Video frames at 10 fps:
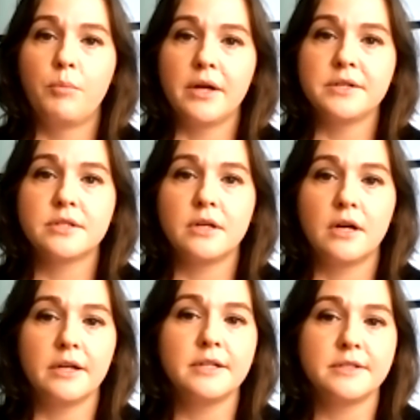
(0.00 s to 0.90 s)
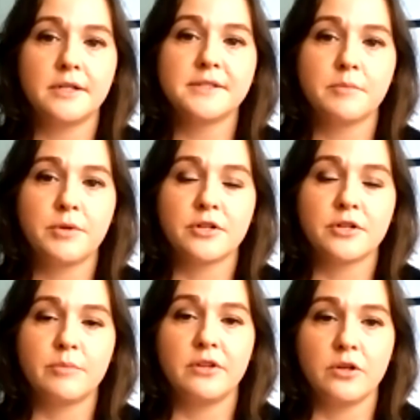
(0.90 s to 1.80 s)
but it does appear
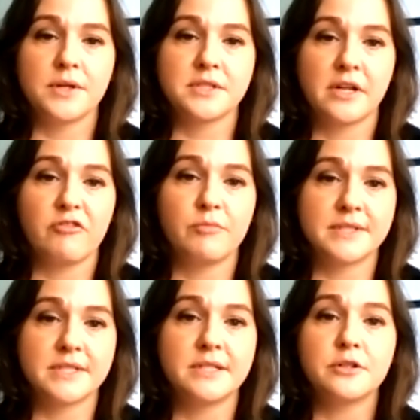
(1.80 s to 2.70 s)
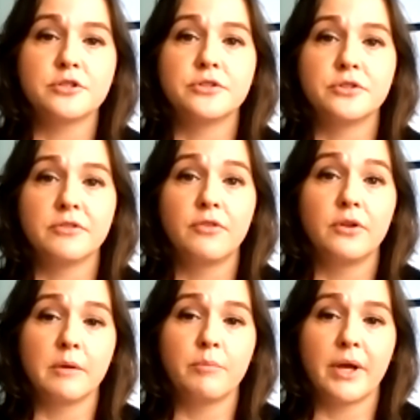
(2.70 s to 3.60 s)
to be the US government's intention to
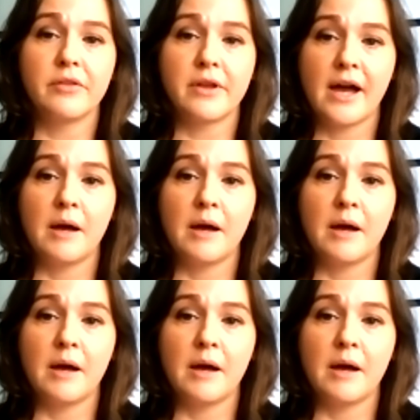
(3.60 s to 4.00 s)
fully ban the